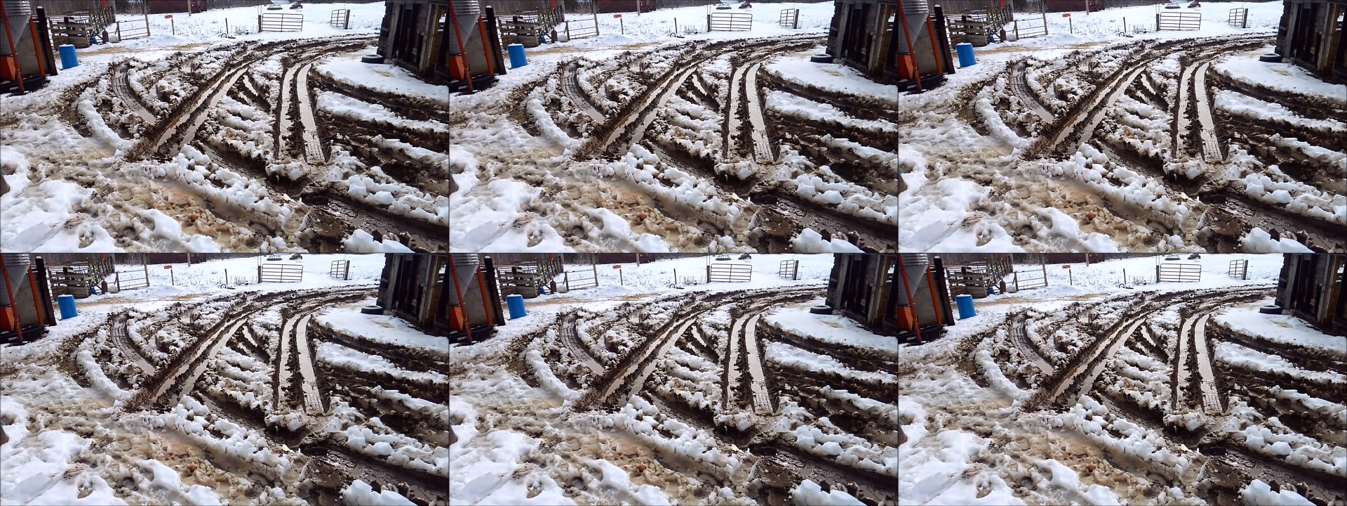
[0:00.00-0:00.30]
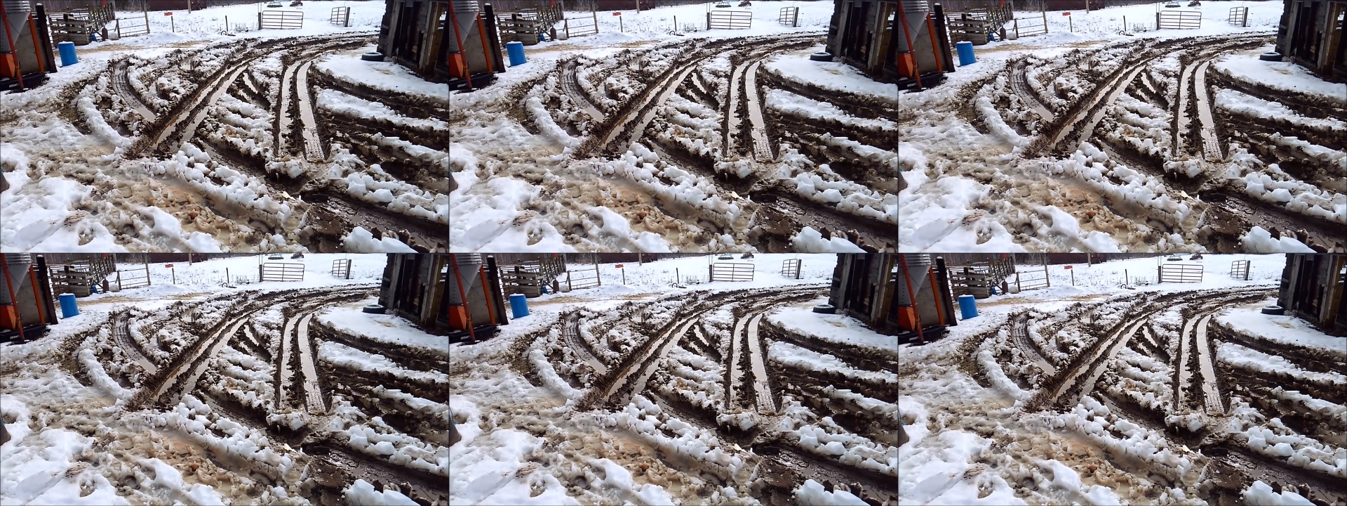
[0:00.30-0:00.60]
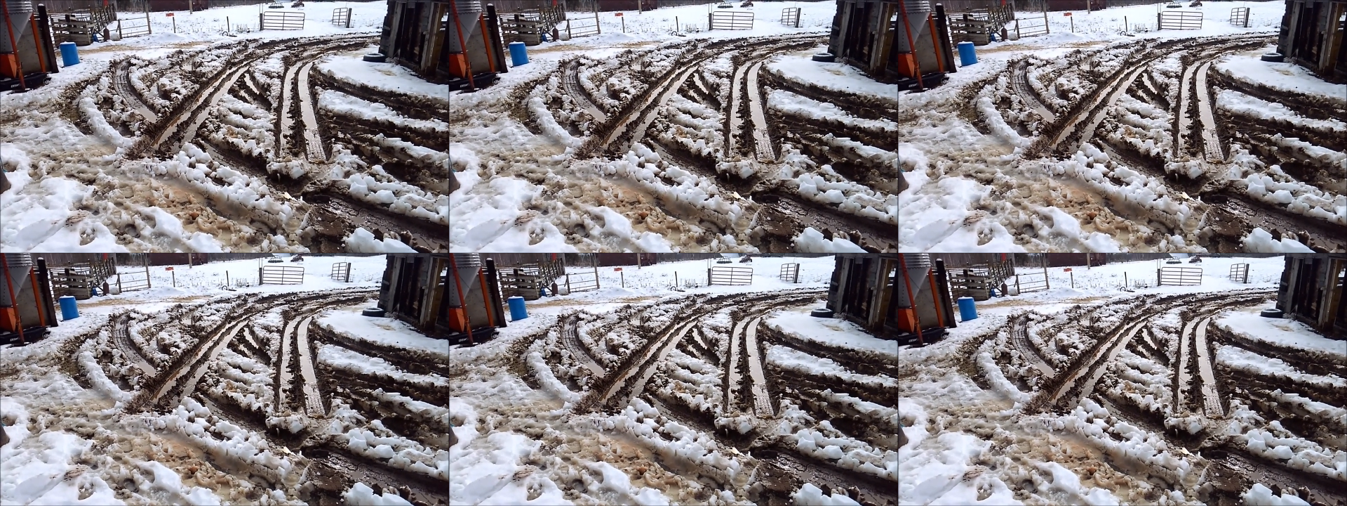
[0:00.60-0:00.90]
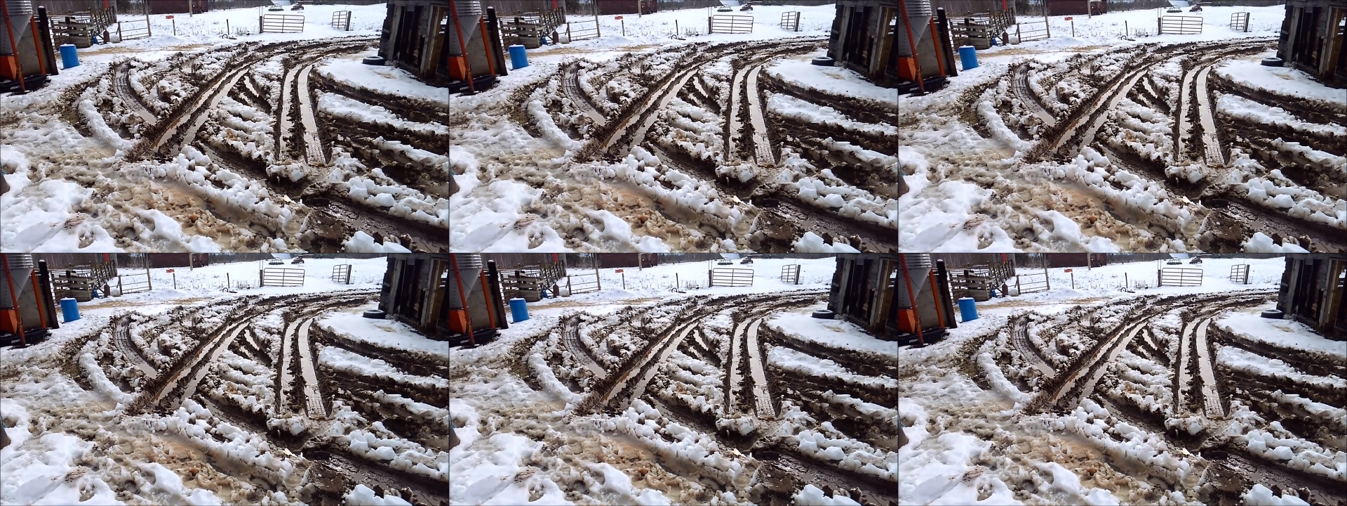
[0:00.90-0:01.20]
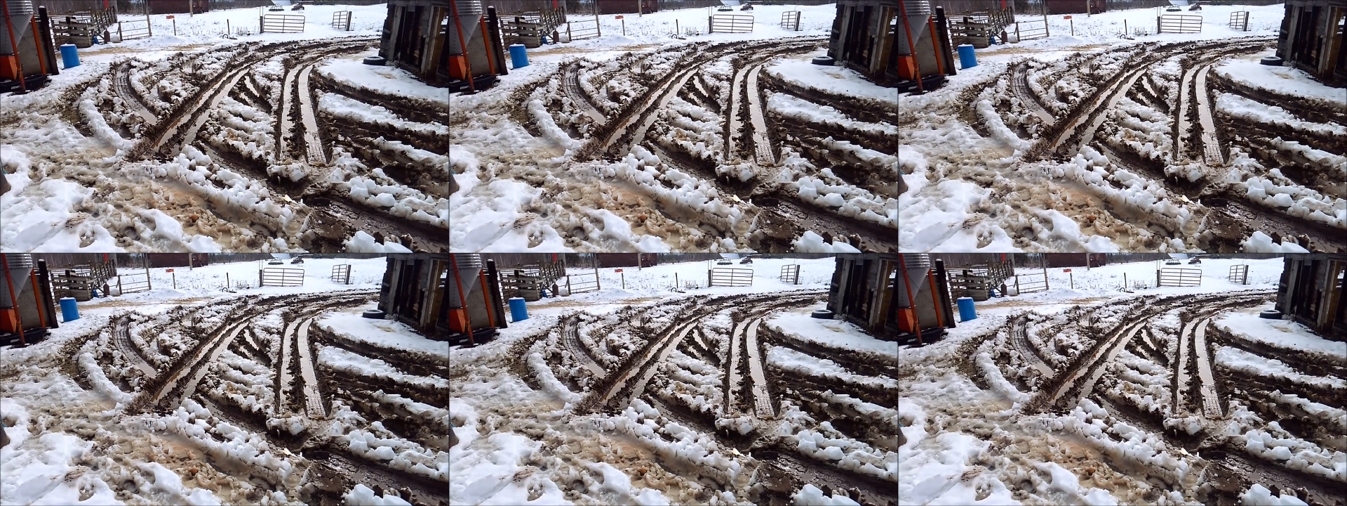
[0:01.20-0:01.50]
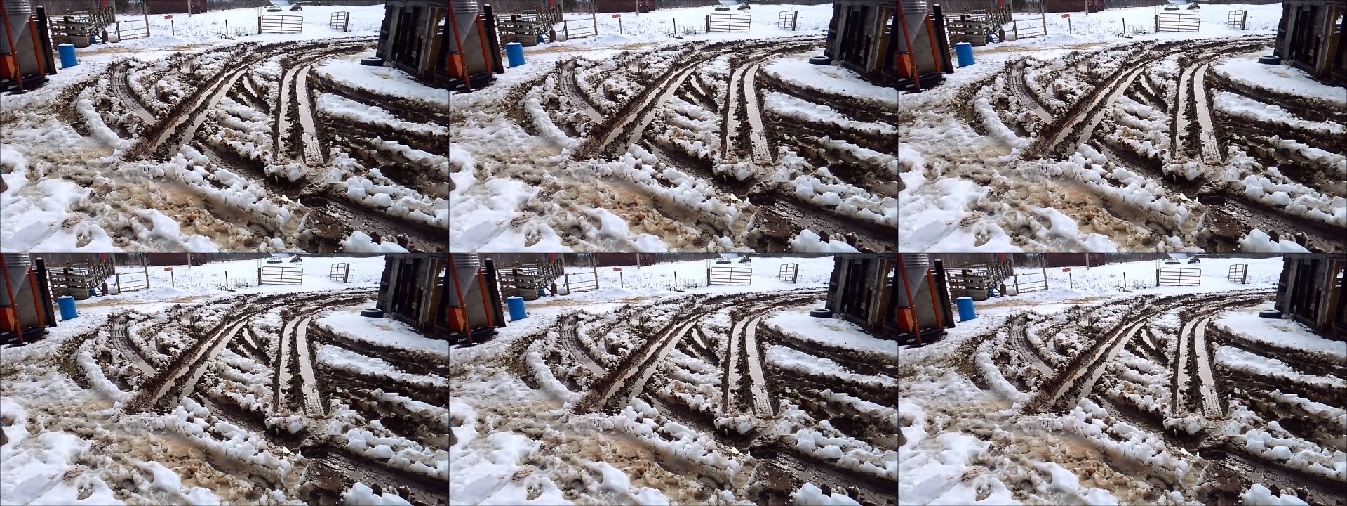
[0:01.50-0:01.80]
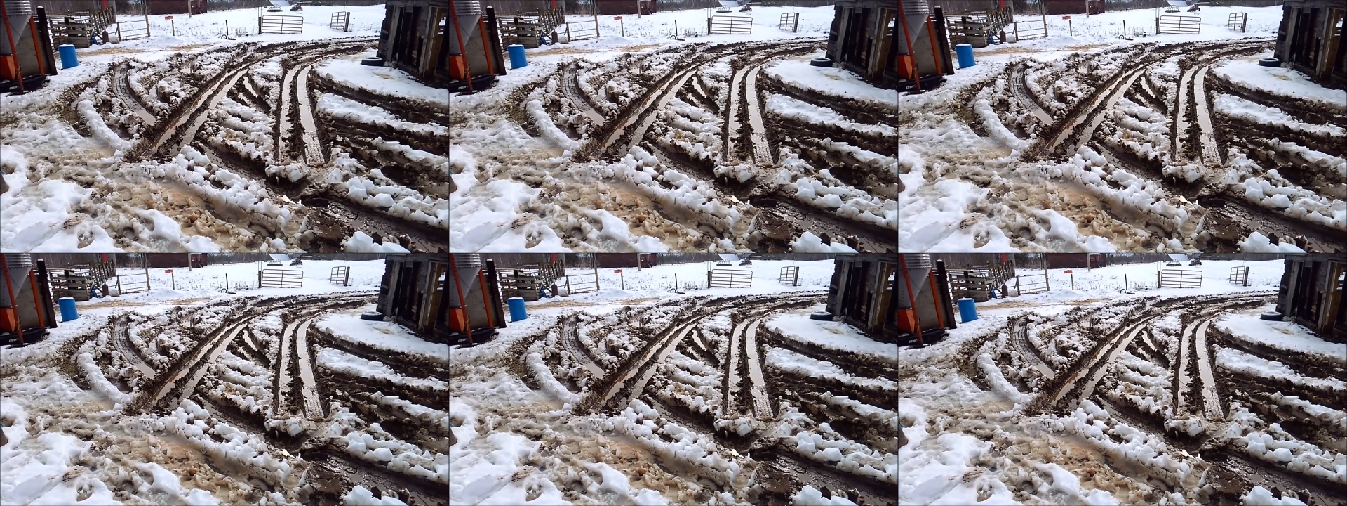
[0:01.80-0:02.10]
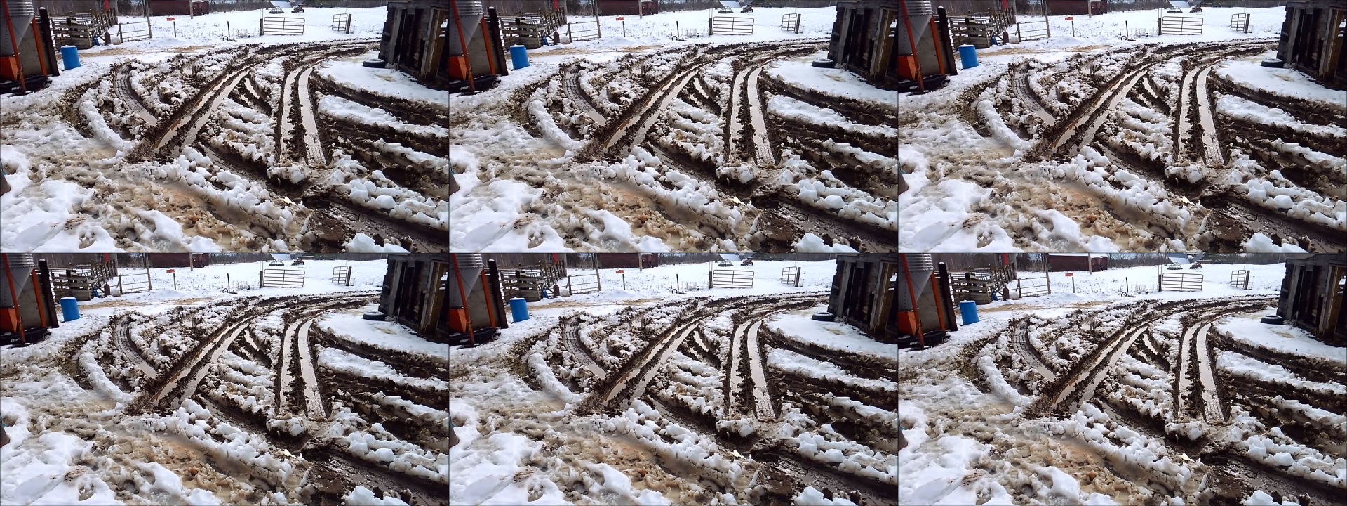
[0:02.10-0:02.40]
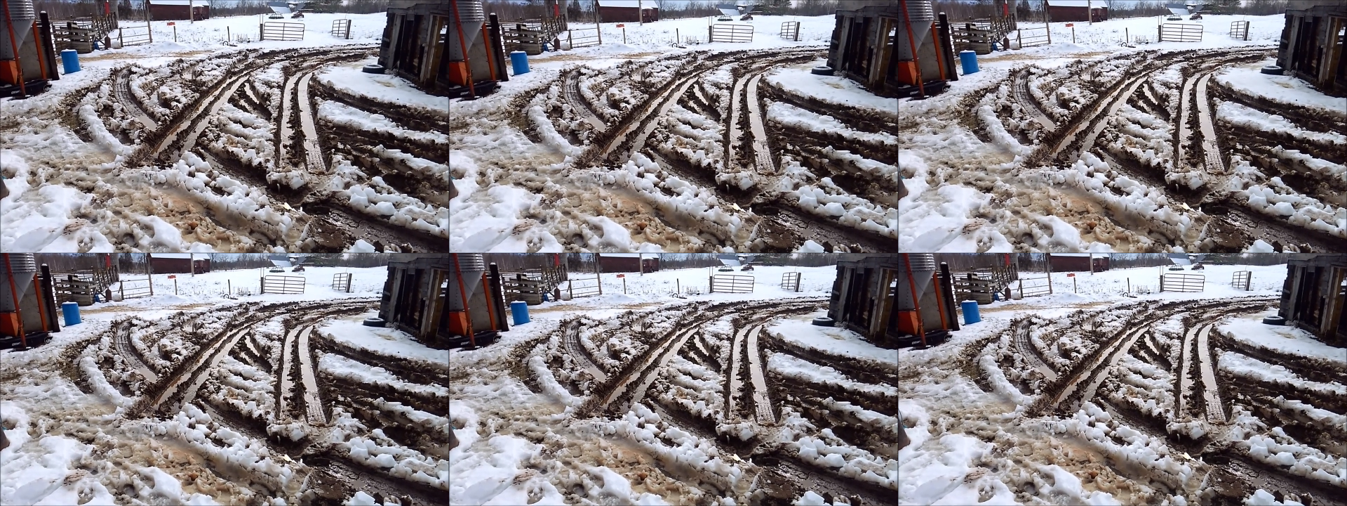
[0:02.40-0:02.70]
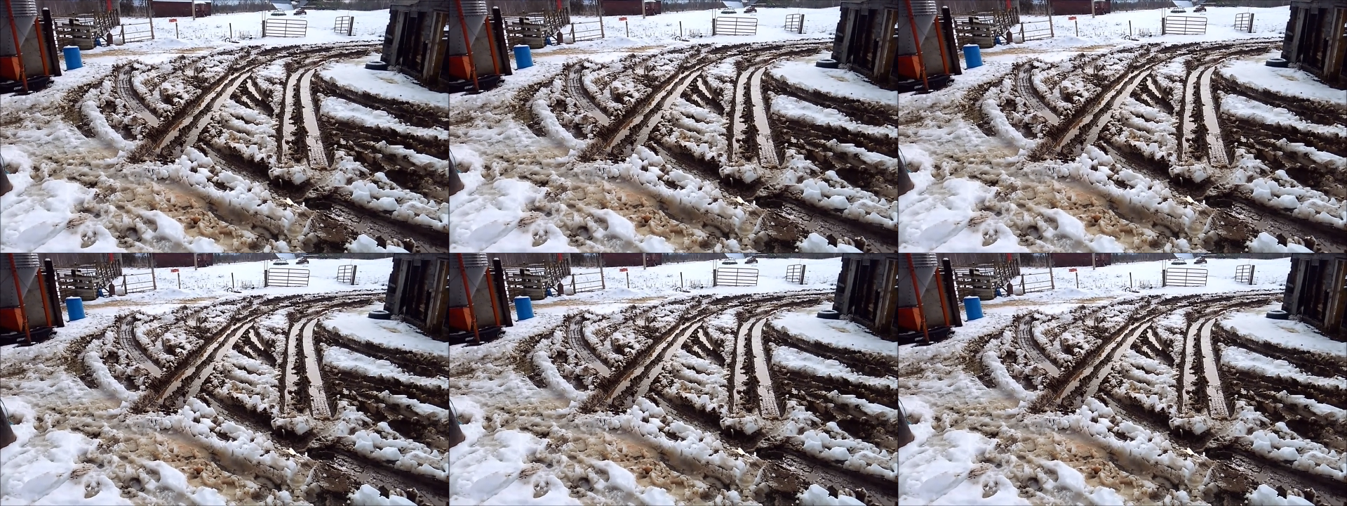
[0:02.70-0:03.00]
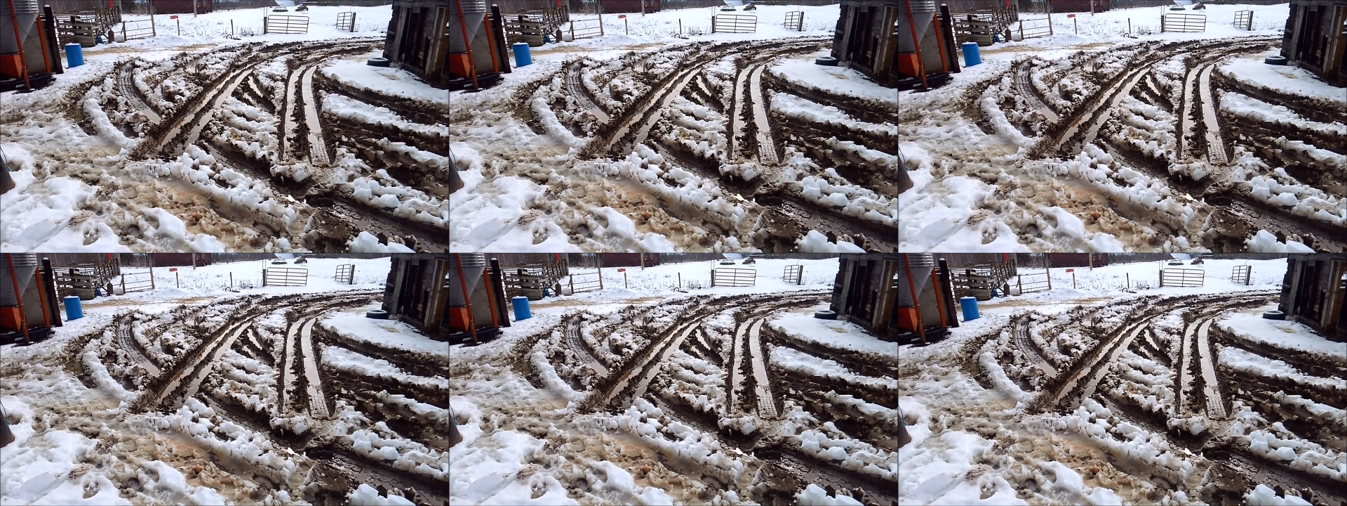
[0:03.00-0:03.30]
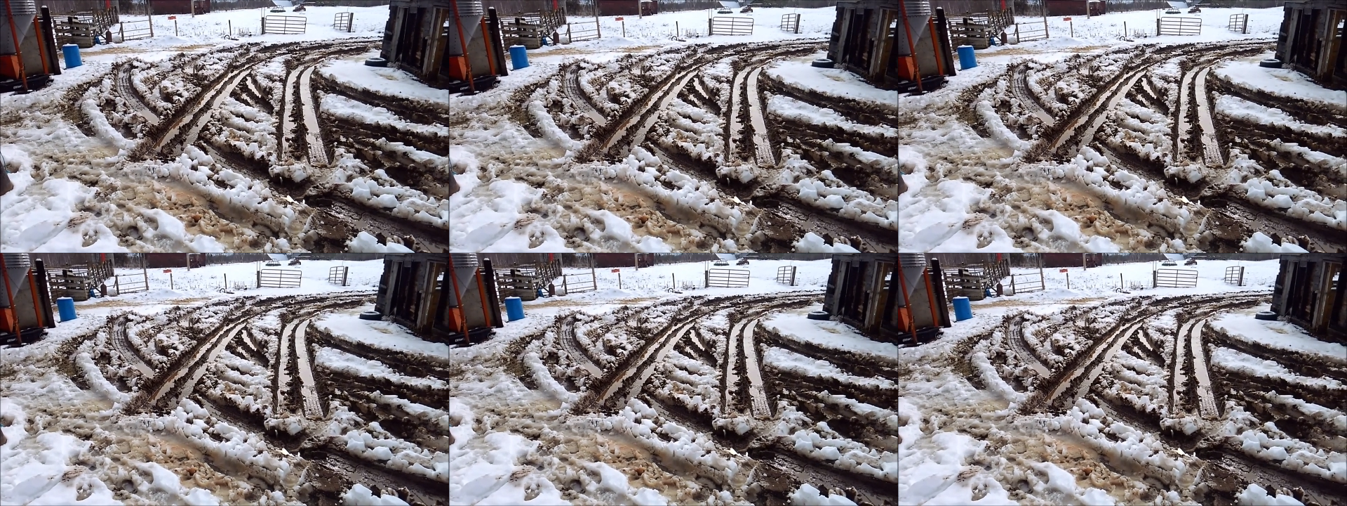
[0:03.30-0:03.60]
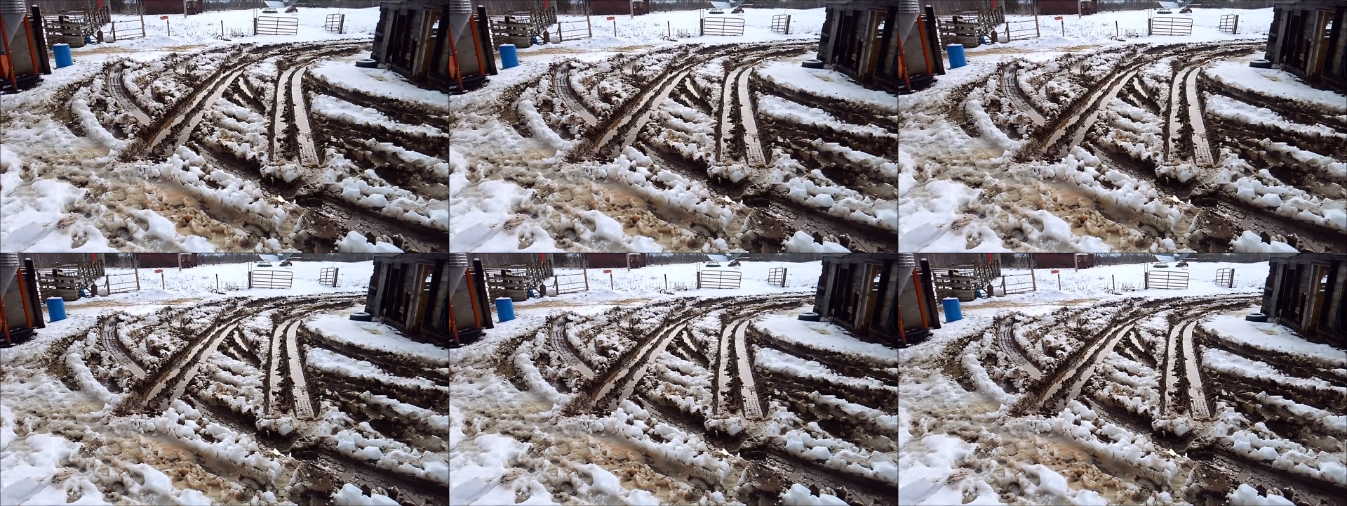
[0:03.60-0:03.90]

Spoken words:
Nobody's mouth can be seen.